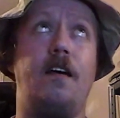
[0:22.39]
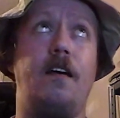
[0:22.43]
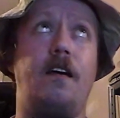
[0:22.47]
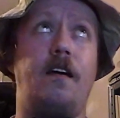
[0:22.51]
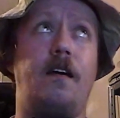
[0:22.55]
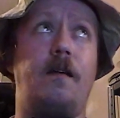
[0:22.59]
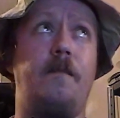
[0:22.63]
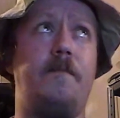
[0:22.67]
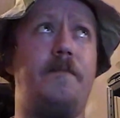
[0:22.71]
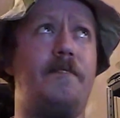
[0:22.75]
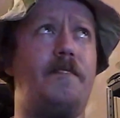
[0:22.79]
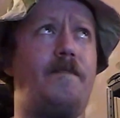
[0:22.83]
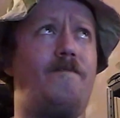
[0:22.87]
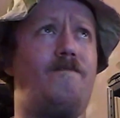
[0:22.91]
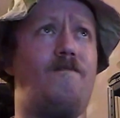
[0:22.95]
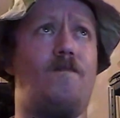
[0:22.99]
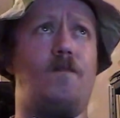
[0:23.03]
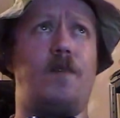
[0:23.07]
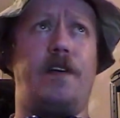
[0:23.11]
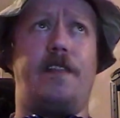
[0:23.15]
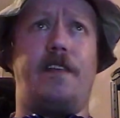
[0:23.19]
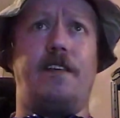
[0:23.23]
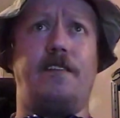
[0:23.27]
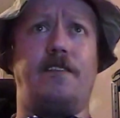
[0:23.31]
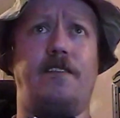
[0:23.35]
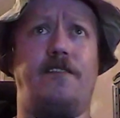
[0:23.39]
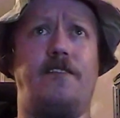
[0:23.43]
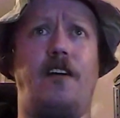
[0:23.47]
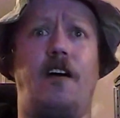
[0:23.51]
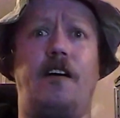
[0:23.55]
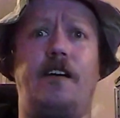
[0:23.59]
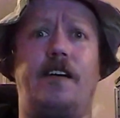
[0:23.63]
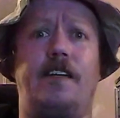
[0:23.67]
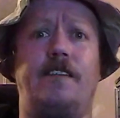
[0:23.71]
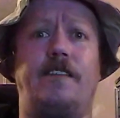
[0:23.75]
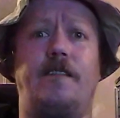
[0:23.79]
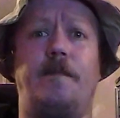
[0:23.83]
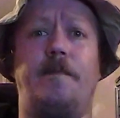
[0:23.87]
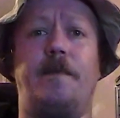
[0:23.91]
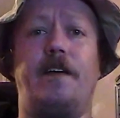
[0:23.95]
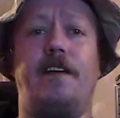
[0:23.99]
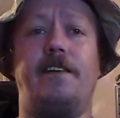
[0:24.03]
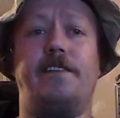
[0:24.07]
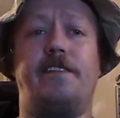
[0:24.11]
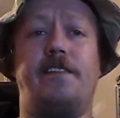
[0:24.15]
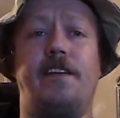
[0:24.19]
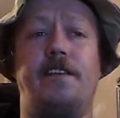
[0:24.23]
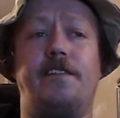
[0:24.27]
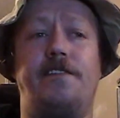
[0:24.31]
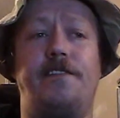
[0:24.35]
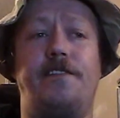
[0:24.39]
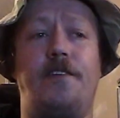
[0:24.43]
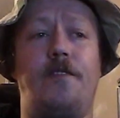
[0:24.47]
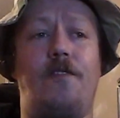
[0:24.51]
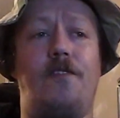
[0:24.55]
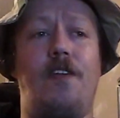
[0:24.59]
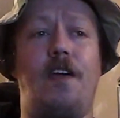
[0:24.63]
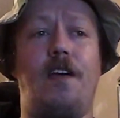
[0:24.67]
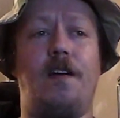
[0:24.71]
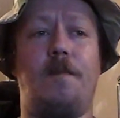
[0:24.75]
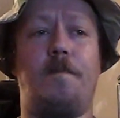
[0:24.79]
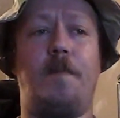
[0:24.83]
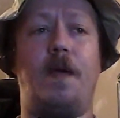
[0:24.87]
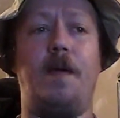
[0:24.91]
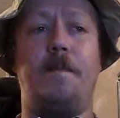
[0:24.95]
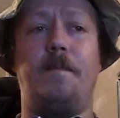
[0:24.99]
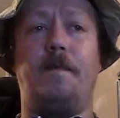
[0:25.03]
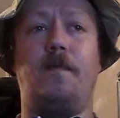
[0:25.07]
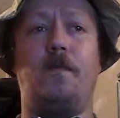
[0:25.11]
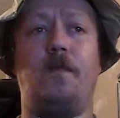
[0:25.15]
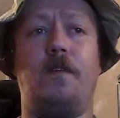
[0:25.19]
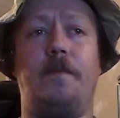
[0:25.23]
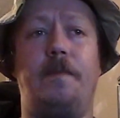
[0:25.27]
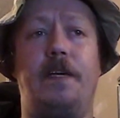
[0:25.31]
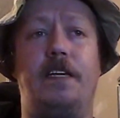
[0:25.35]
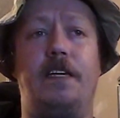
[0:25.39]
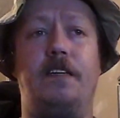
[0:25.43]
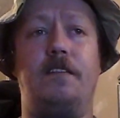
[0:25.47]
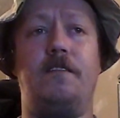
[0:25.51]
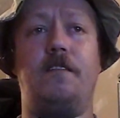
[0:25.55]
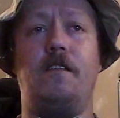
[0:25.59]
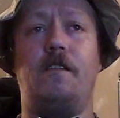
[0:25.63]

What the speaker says: I mean, with as dark as the place is, you'd think people would be,